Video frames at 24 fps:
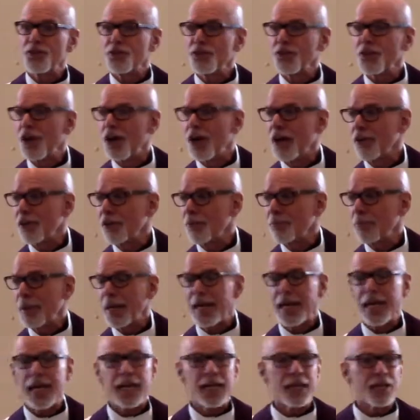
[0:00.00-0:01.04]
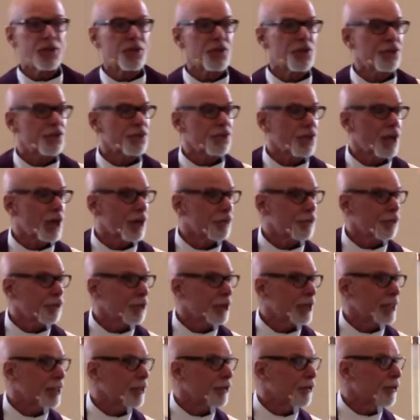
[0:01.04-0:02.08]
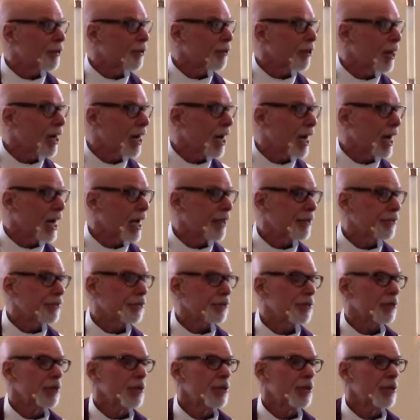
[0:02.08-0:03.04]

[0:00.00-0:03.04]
saw the pain and the suffering in their eyes.